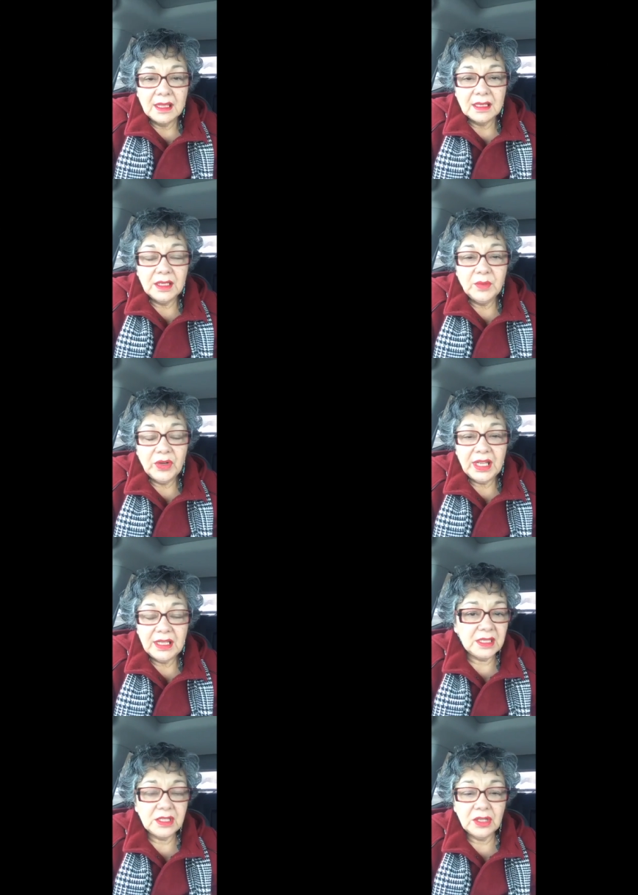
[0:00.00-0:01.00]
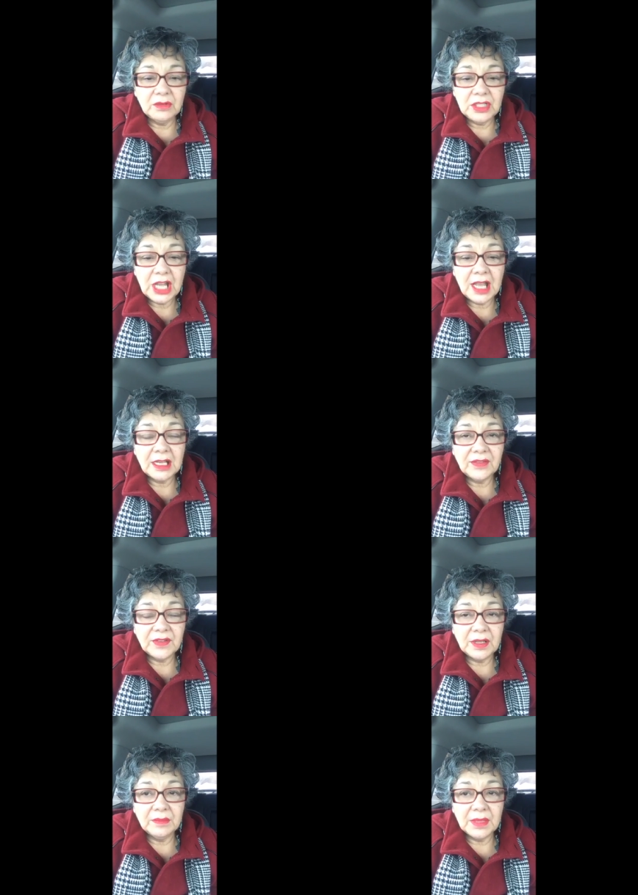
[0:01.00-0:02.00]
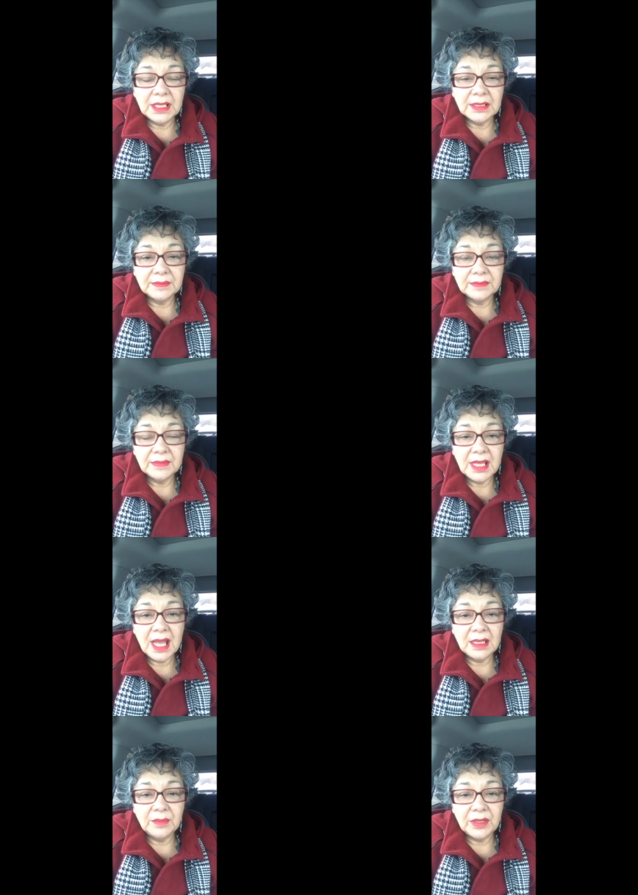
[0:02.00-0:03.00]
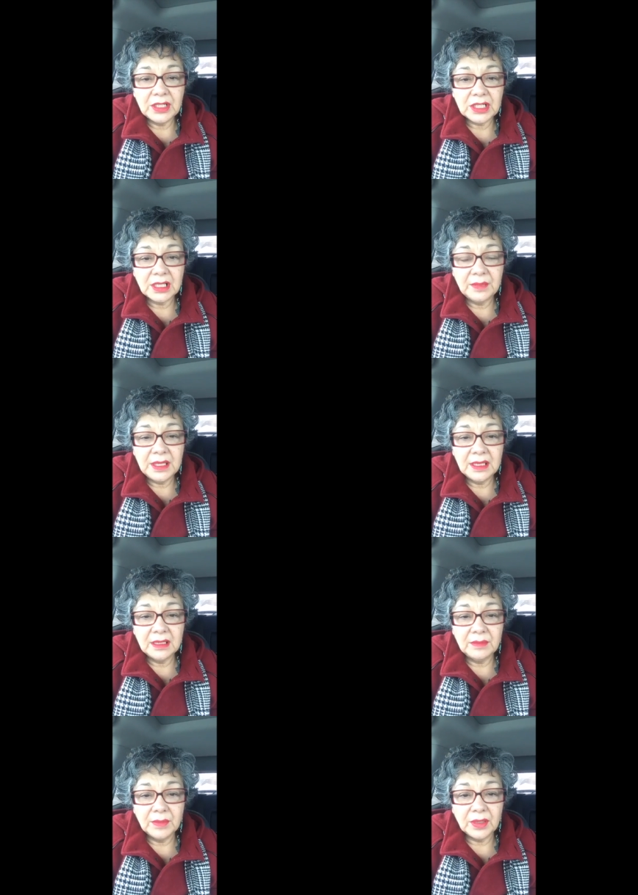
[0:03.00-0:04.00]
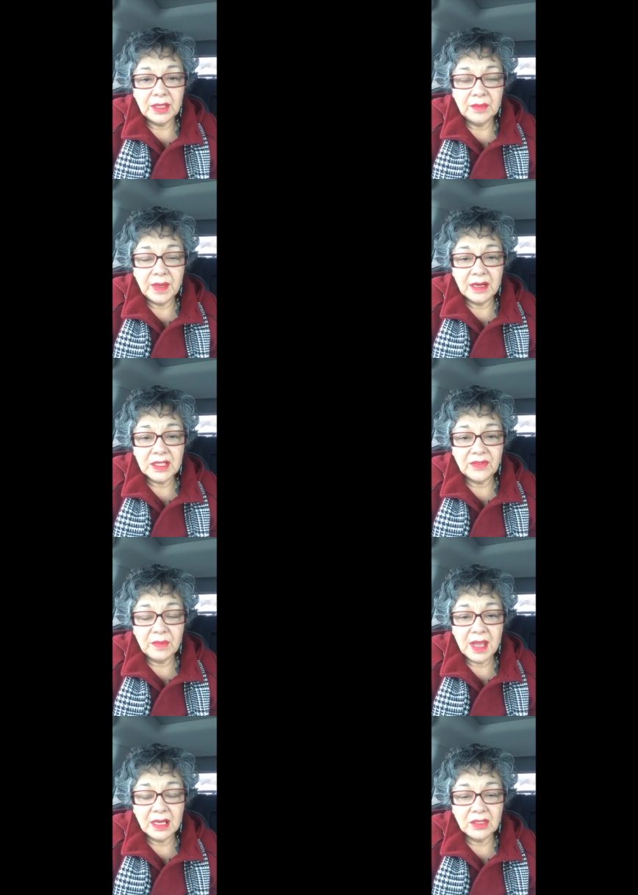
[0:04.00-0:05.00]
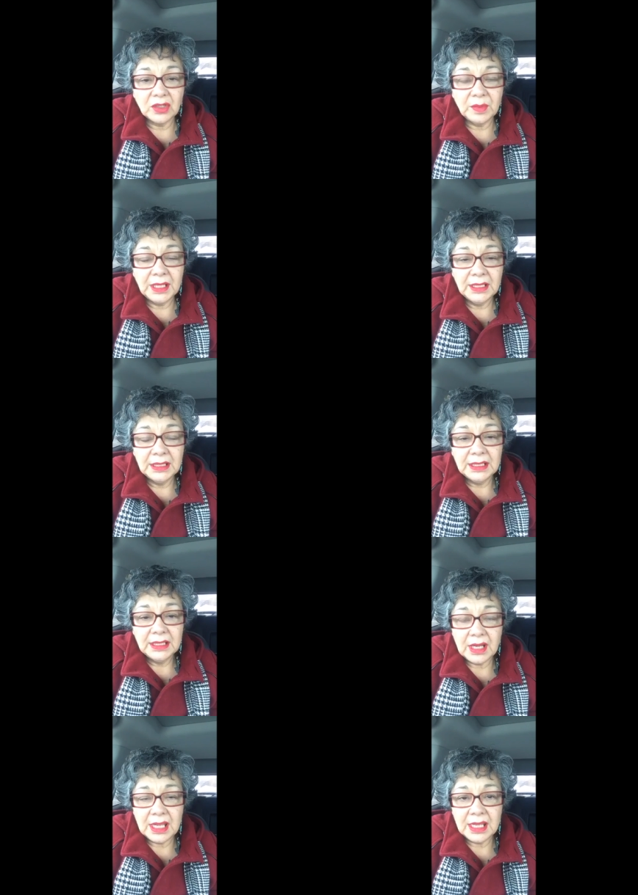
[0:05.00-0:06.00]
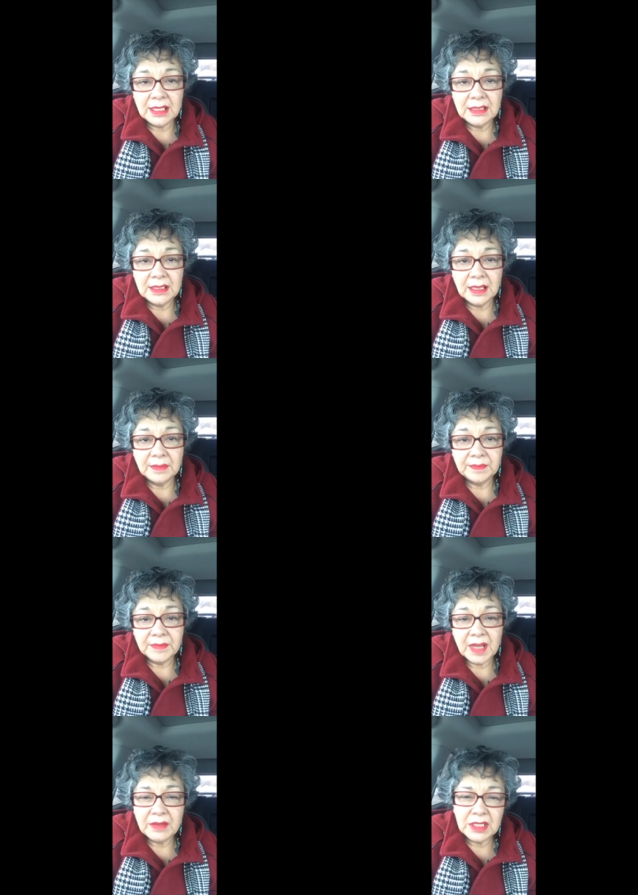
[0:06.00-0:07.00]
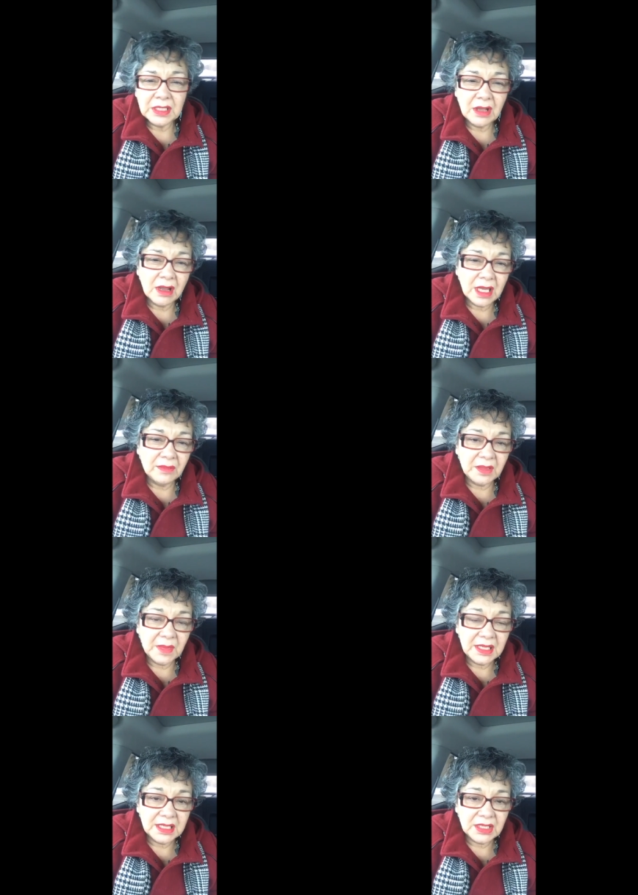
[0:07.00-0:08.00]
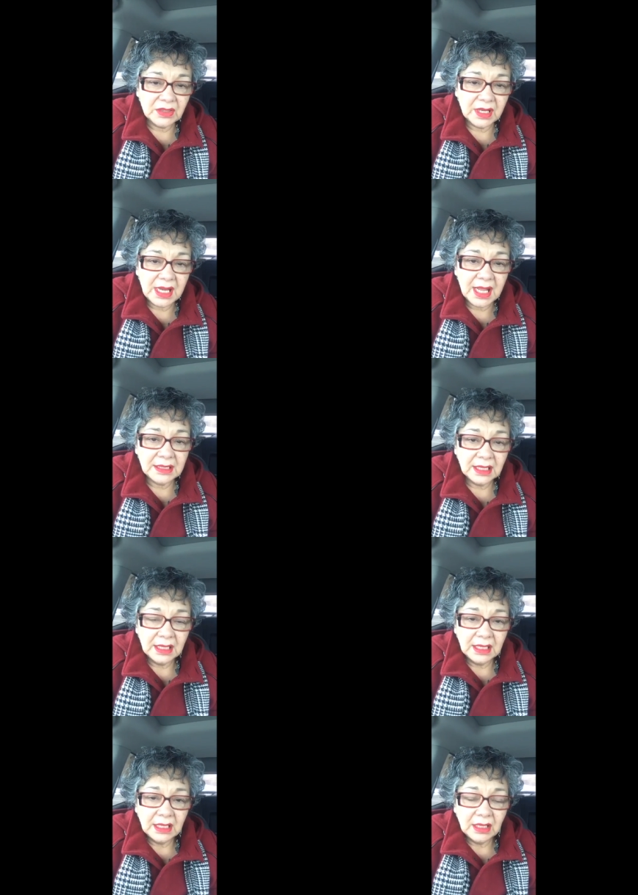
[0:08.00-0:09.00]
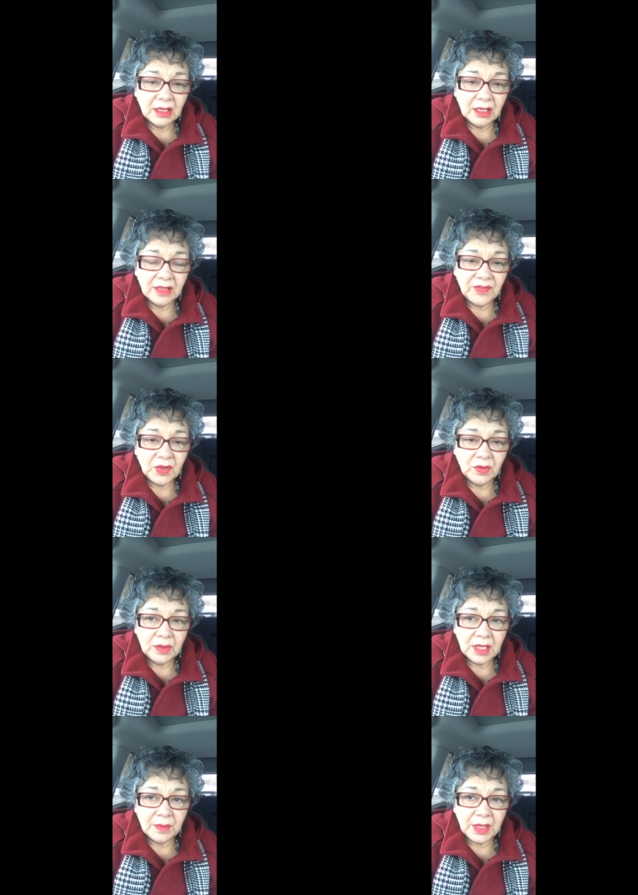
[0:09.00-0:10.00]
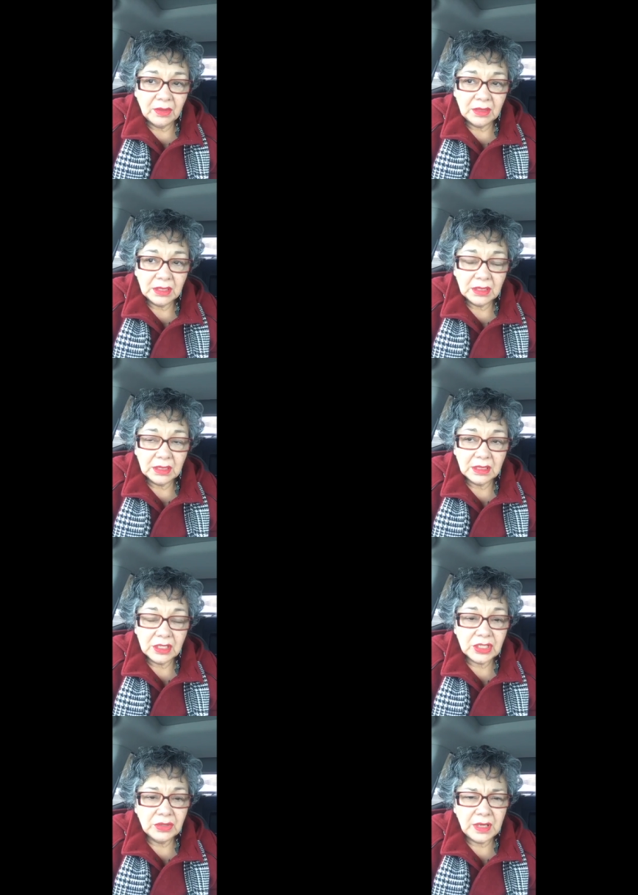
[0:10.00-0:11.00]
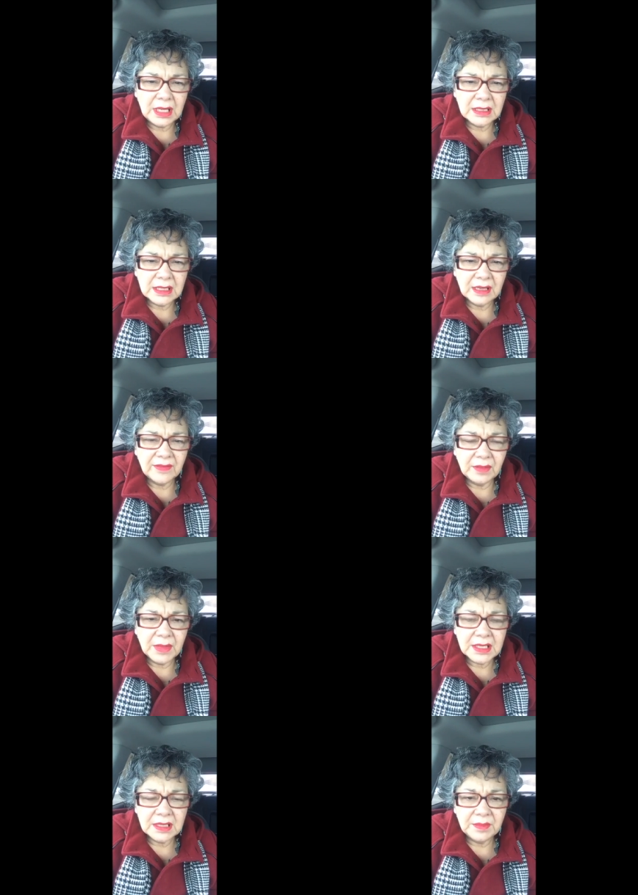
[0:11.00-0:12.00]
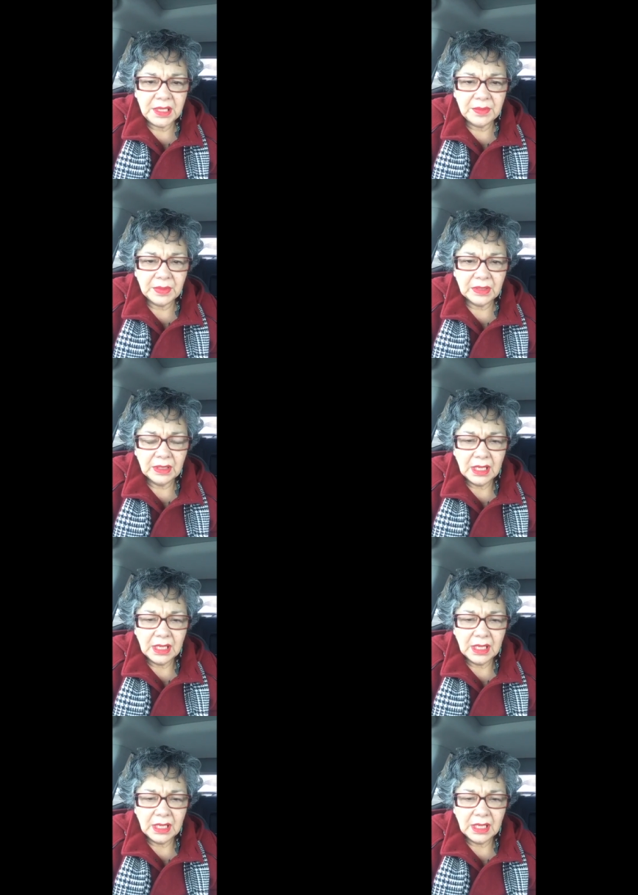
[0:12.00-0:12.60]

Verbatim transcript: Good morning, it's Joan Jack from um, British Columbia, born in Berens River, Manitoba. And um, I was just talking with my sister Annette on the phone about the shootings of the Muslim people